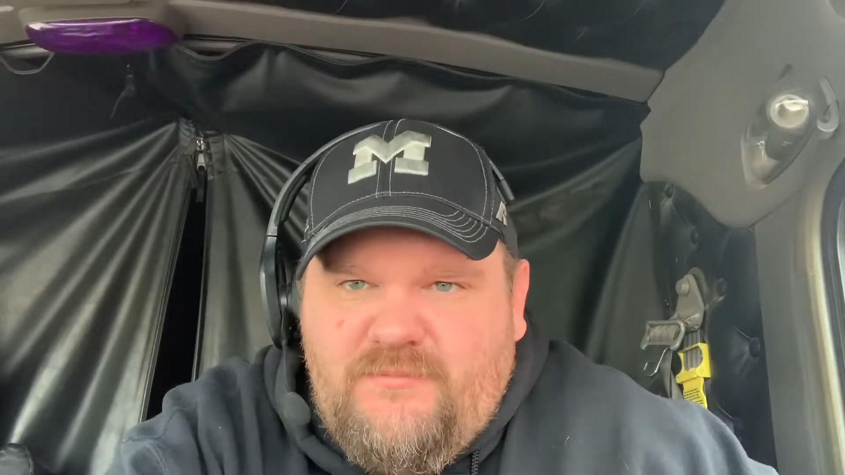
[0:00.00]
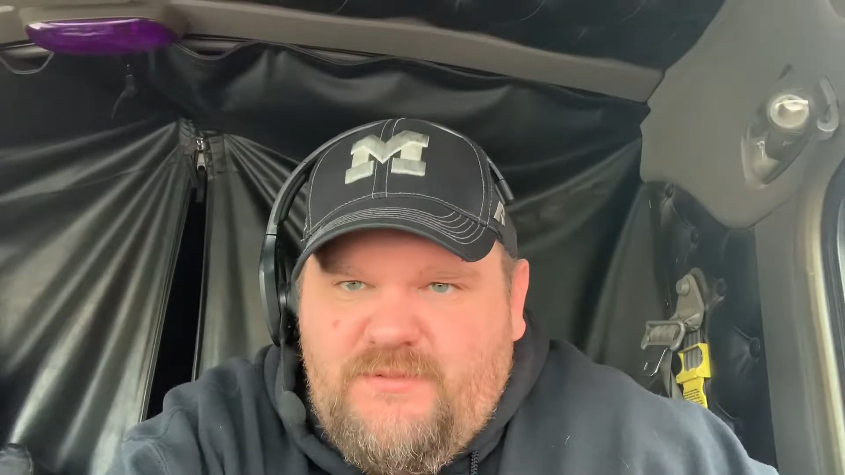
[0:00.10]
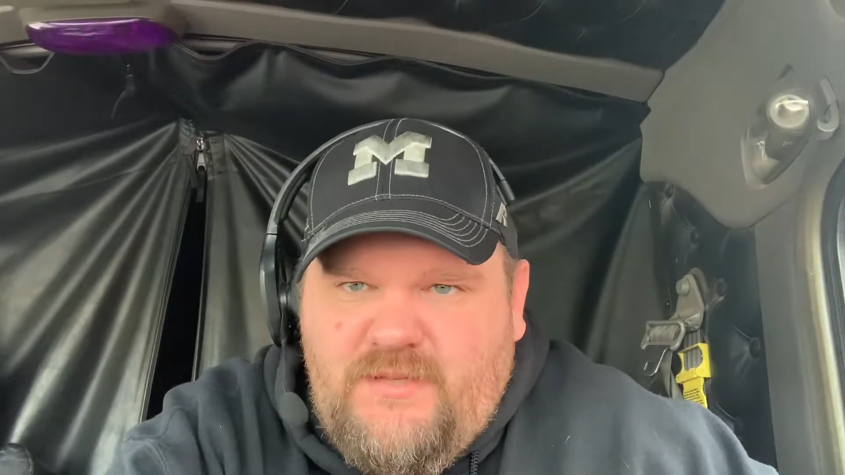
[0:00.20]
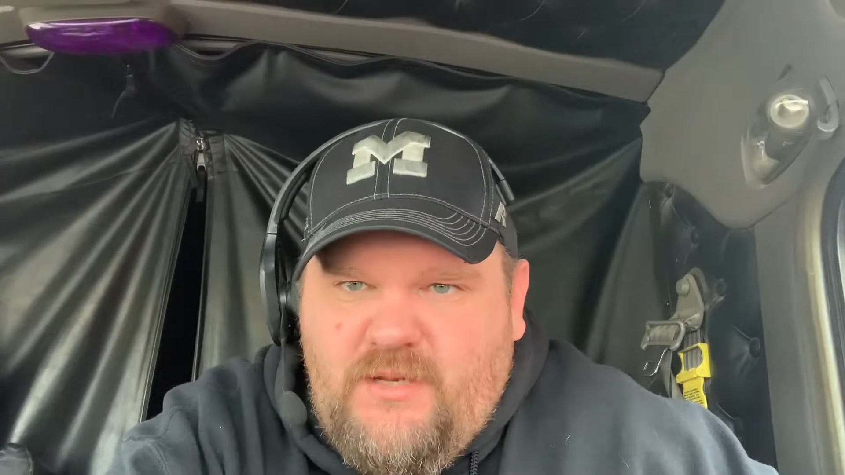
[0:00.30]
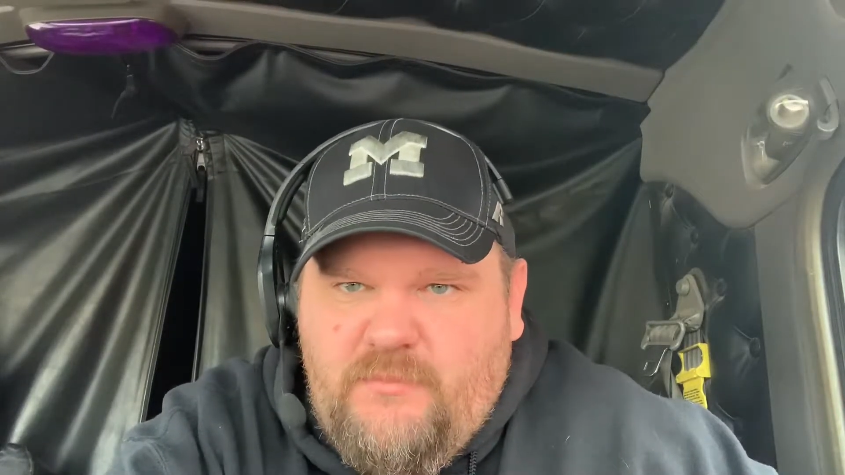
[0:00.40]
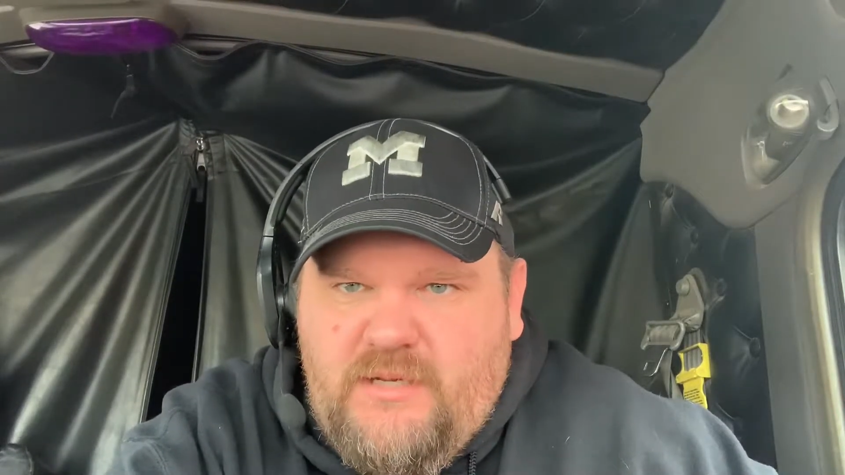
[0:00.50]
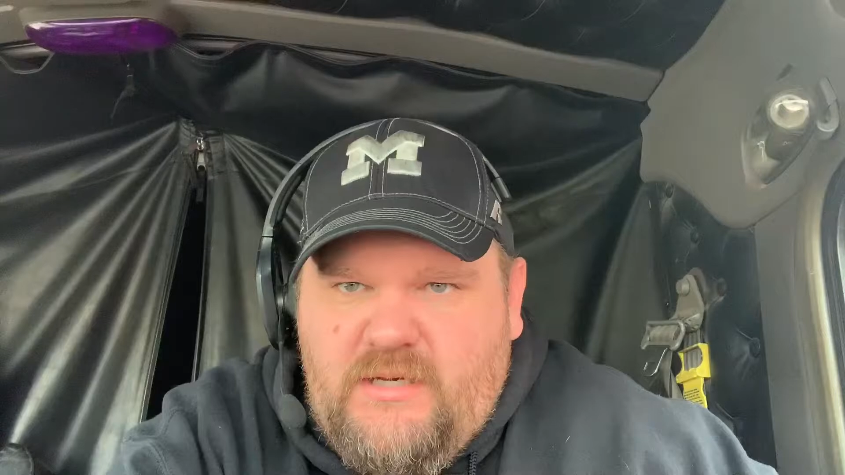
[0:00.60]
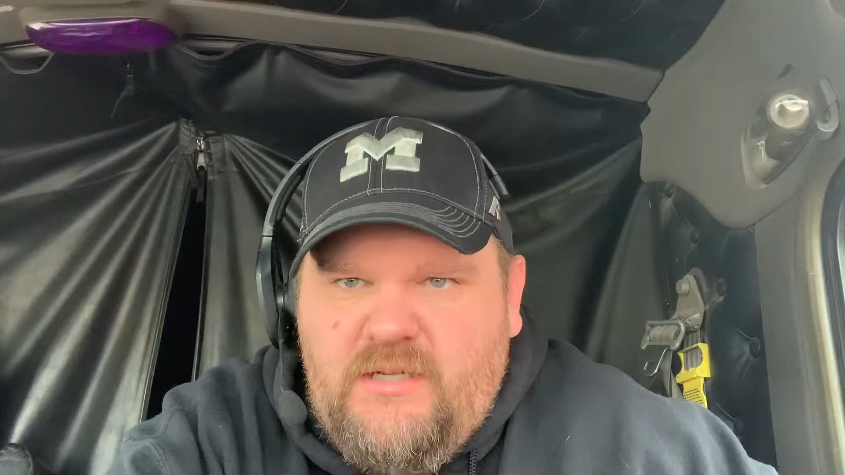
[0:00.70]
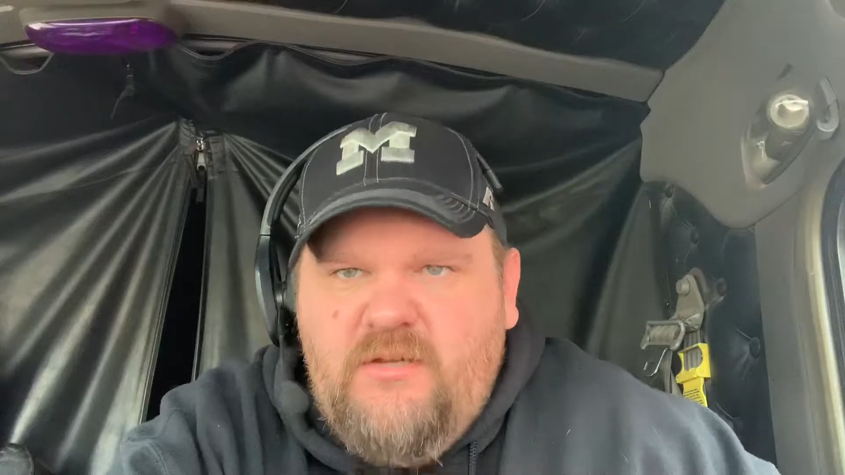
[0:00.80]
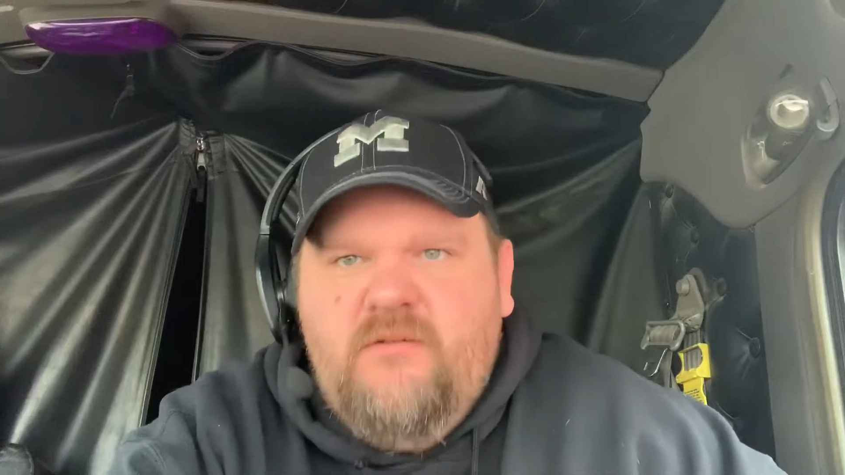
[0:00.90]
It's not a
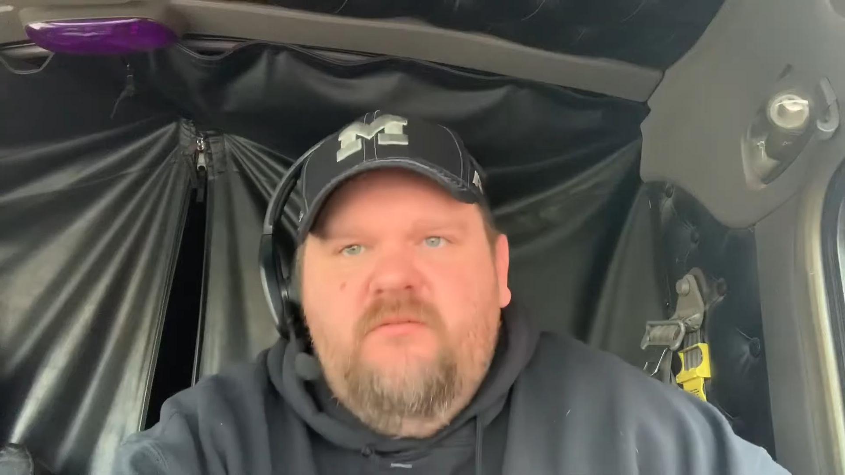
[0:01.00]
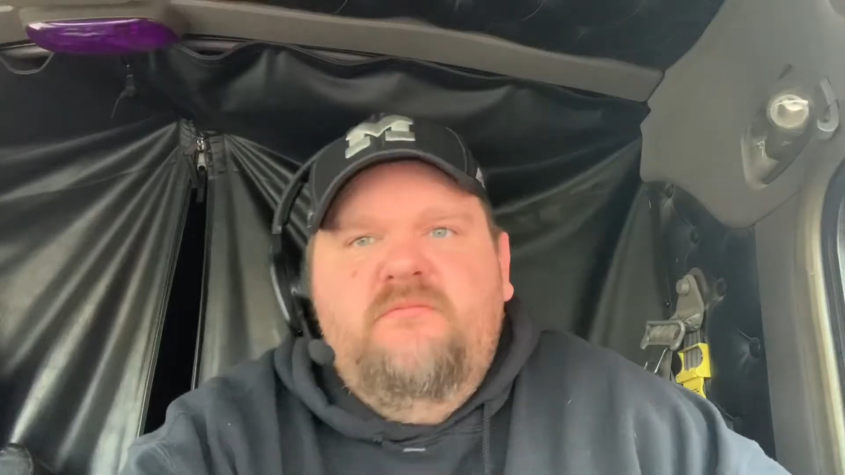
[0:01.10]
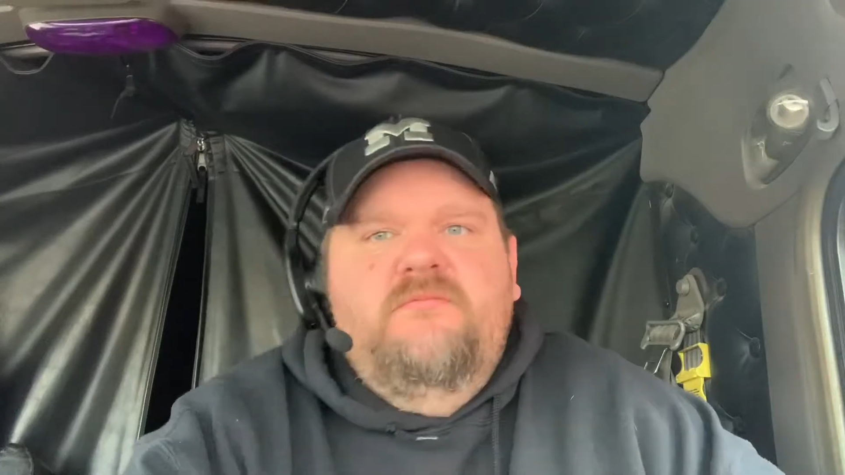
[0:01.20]
big deal.